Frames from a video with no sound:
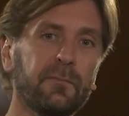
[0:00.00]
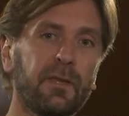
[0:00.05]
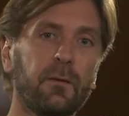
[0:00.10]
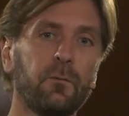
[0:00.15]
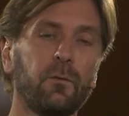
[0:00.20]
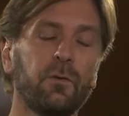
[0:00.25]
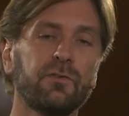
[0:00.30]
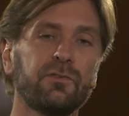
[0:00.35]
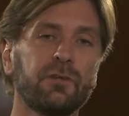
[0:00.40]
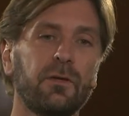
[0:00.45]

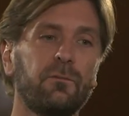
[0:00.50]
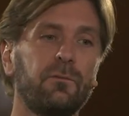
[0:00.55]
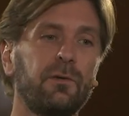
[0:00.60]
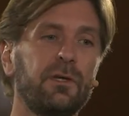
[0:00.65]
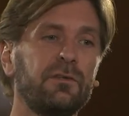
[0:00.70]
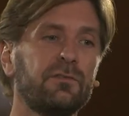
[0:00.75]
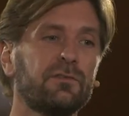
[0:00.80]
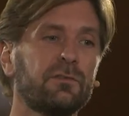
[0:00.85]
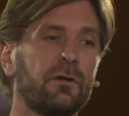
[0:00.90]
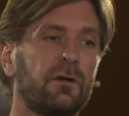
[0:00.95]
was that
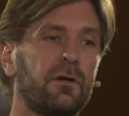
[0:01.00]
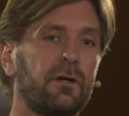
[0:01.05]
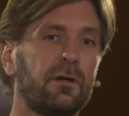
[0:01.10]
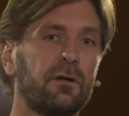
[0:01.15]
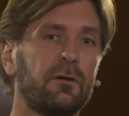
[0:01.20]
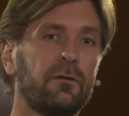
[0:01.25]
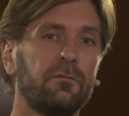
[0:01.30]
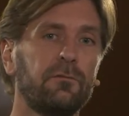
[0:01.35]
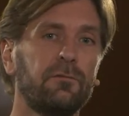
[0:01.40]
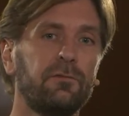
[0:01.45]
we
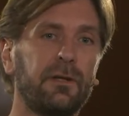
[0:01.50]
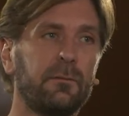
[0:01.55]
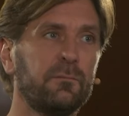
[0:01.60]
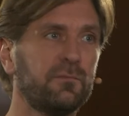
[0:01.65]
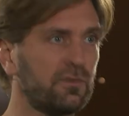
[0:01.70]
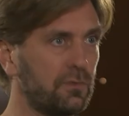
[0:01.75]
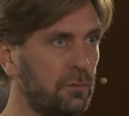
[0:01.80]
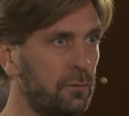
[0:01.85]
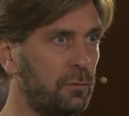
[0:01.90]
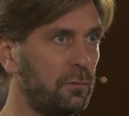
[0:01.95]
started on film
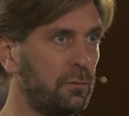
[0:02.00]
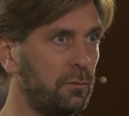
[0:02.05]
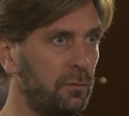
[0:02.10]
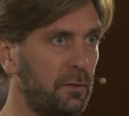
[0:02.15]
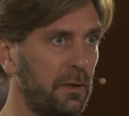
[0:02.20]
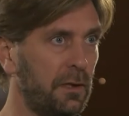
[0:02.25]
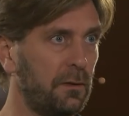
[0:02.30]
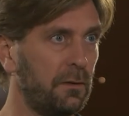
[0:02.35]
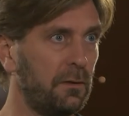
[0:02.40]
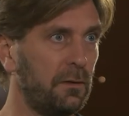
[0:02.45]

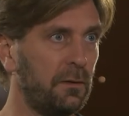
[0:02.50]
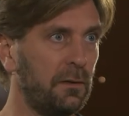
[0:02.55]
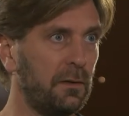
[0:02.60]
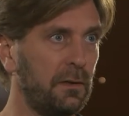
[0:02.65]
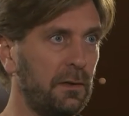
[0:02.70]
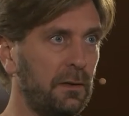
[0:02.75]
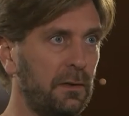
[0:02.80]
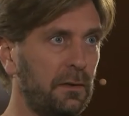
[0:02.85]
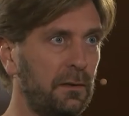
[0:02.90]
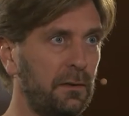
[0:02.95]
school
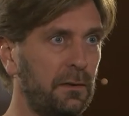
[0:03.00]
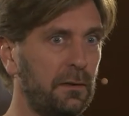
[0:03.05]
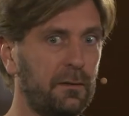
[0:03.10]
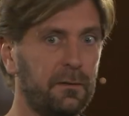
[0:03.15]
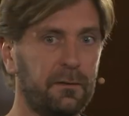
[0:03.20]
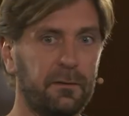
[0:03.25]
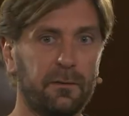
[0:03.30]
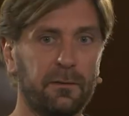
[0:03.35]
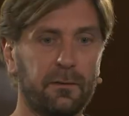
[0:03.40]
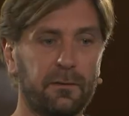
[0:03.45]

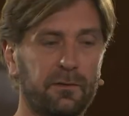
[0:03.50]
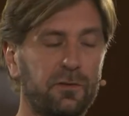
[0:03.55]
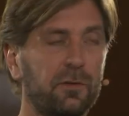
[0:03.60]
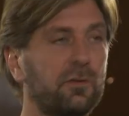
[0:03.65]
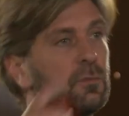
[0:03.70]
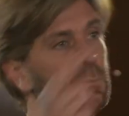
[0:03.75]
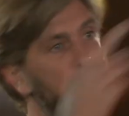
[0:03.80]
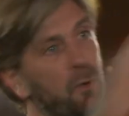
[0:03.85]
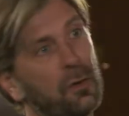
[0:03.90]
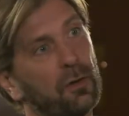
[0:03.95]
in
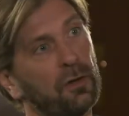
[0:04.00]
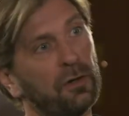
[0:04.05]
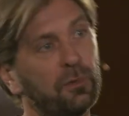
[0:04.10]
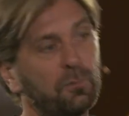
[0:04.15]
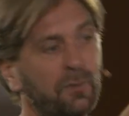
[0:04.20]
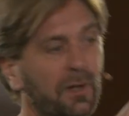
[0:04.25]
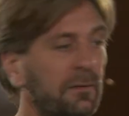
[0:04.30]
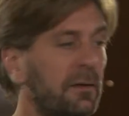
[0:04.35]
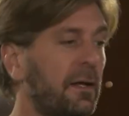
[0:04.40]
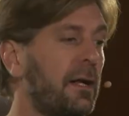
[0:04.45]
Göteborg, the
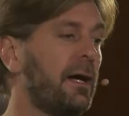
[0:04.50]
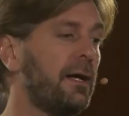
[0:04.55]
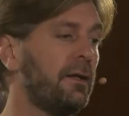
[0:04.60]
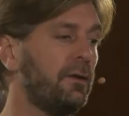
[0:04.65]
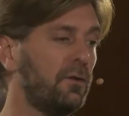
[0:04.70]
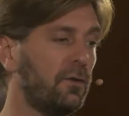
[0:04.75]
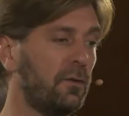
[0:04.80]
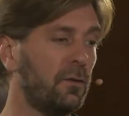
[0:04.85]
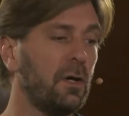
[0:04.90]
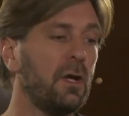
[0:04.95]
one that I
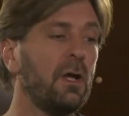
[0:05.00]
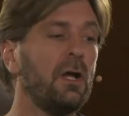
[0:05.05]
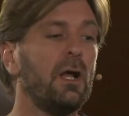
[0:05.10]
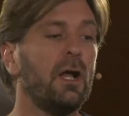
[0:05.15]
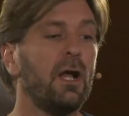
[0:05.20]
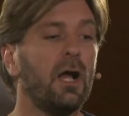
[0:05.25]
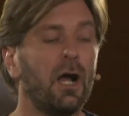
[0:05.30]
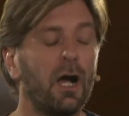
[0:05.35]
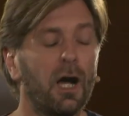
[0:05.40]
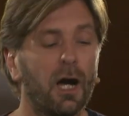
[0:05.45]
know.
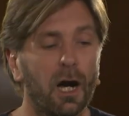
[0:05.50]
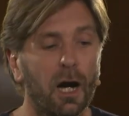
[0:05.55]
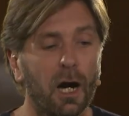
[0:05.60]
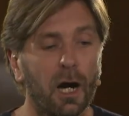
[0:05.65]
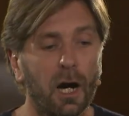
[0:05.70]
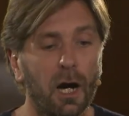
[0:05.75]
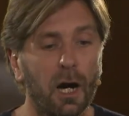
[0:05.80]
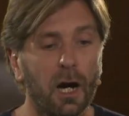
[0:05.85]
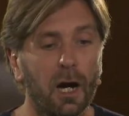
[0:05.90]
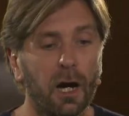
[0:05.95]

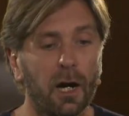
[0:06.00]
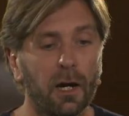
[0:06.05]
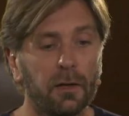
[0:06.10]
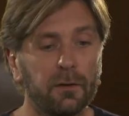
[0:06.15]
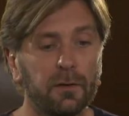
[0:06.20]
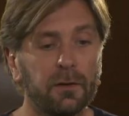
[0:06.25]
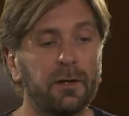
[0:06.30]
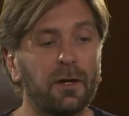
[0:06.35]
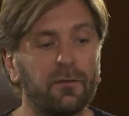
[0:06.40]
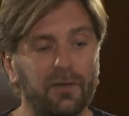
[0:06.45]

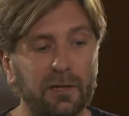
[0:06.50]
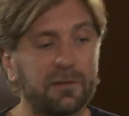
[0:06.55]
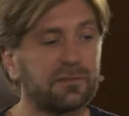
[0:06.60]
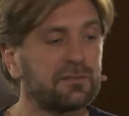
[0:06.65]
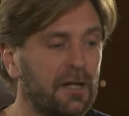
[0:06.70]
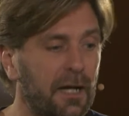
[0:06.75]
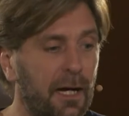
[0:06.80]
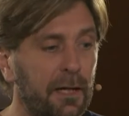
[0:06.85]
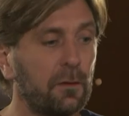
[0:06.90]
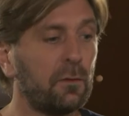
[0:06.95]
The directors
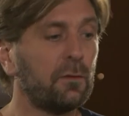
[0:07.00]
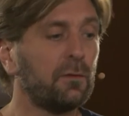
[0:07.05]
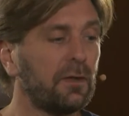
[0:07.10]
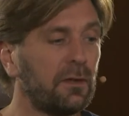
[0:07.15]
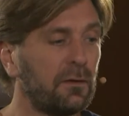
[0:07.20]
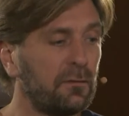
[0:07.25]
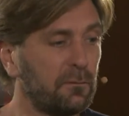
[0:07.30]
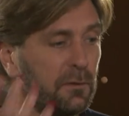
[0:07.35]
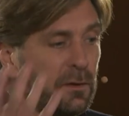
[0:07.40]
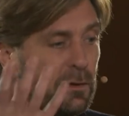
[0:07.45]
that I know
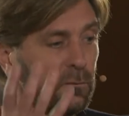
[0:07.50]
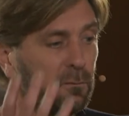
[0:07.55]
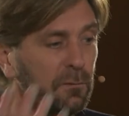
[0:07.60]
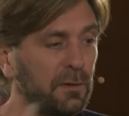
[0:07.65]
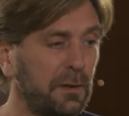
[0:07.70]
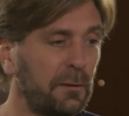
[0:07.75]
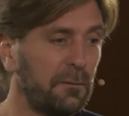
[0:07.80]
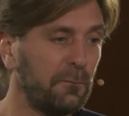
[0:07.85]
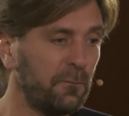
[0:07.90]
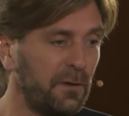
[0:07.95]
that
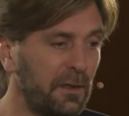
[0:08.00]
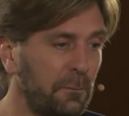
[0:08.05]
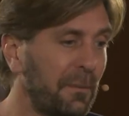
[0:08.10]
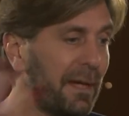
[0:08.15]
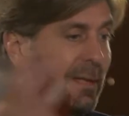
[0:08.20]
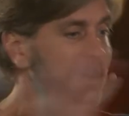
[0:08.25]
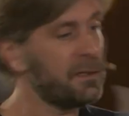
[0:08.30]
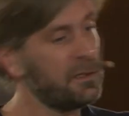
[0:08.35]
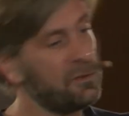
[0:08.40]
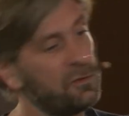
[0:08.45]
we
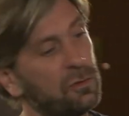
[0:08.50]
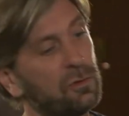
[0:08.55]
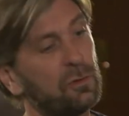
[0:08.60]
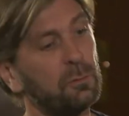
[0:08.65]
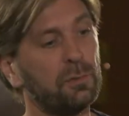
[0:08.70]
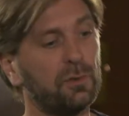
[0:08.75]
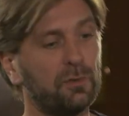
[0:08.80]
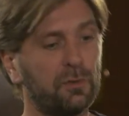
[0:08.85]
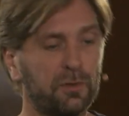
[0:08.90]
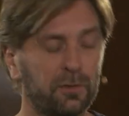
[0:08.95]
met in
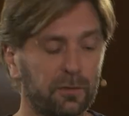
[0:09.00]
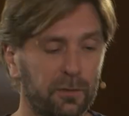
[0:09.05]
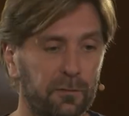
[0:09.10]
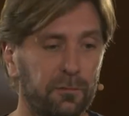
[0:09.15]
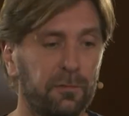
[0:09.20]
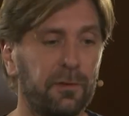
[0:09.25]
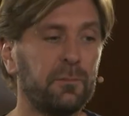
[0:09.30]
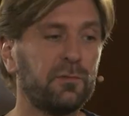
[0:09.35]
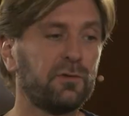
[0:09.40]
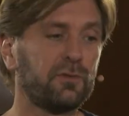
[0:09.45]
Göteborg on the
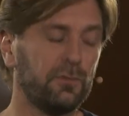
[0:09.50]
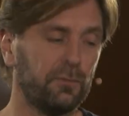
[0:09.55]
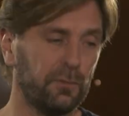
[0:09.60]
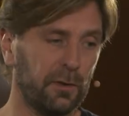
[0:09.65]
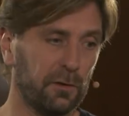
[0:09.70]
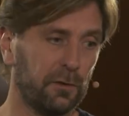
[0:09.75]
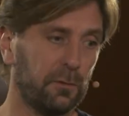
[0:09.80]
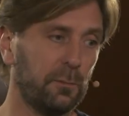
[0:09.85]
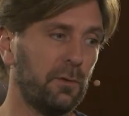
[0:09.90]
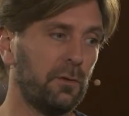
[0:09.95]
film school
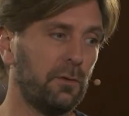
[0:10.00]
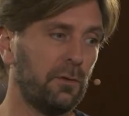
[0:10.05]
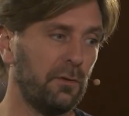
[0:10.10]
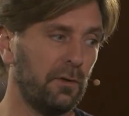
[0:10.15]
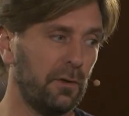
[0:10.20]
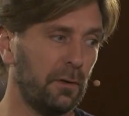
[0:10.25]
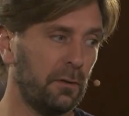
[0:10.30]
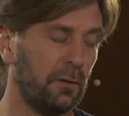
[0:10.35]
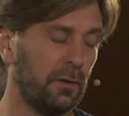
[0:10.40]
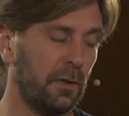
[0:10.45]
in
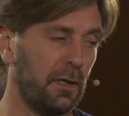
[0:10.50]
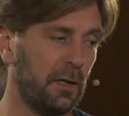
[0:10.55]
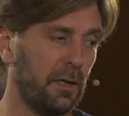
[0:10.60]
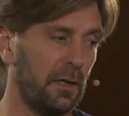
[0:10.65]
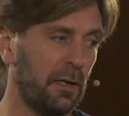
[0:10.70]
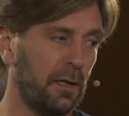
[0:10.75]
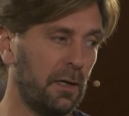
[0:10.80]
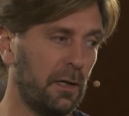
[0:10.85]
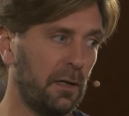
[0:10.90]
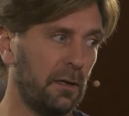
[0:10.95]
Göteborg,
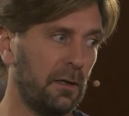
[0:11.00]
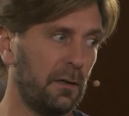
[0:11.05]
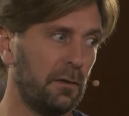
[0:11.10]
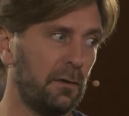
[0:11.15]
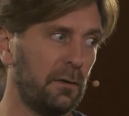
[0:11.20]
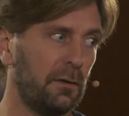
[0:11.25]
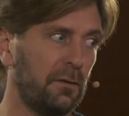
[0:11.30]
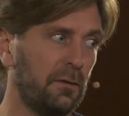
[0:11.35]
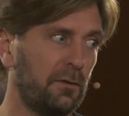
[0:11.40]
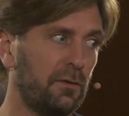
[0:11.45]

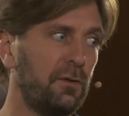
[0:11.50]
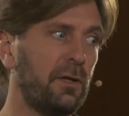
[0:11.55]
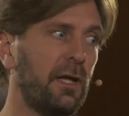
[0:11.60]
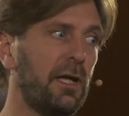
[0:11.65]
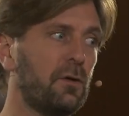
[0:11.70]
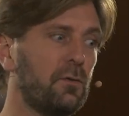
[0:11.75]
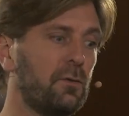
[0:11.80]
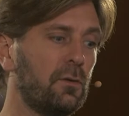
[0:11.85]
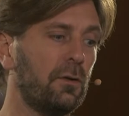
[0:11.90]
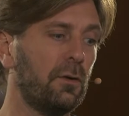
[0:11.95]
today
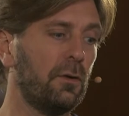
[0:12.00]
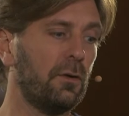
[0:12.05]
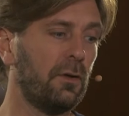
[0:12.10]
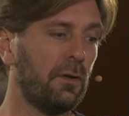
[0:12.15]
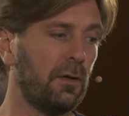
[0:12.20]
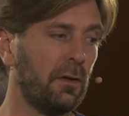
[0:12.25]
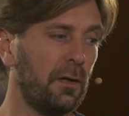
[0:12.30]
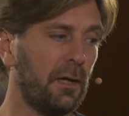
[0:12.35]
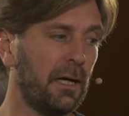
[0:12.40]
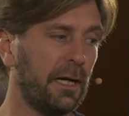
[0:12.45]
called
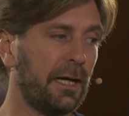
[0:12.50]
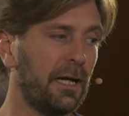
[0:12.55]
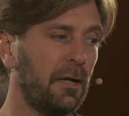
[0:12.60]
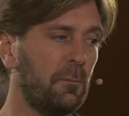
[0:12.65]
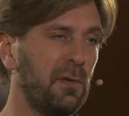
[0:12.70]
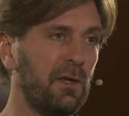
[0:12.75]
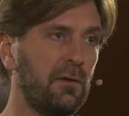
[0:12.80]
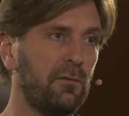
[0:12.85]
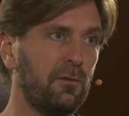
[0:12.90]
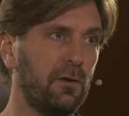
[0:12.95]

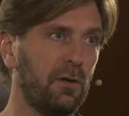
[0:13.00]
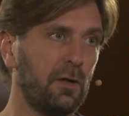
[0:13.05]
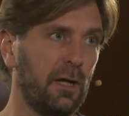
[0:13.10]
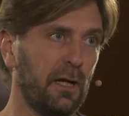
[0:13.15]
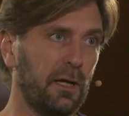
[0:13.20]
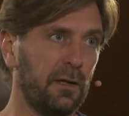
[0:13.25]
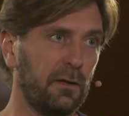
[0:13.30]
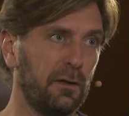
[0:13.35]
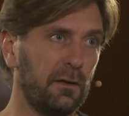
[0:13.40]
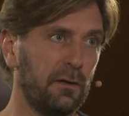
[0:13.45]
Akademi
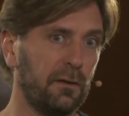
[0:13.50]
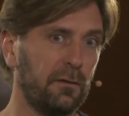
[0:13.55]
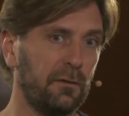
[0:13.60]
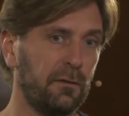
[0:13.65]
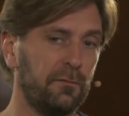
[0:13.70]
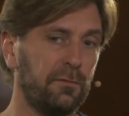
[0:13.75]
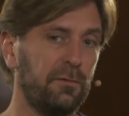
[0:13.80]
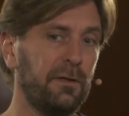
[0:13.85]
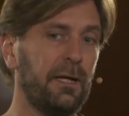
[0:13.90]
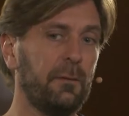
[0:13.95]
Valand
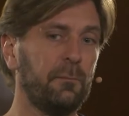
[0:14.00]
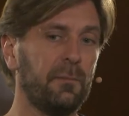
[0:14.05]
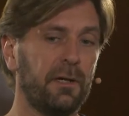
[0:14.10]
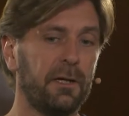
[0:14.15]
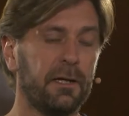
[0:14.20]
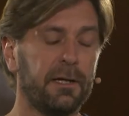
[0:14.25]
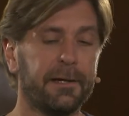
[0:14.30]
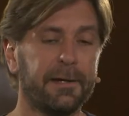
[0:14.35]
Film,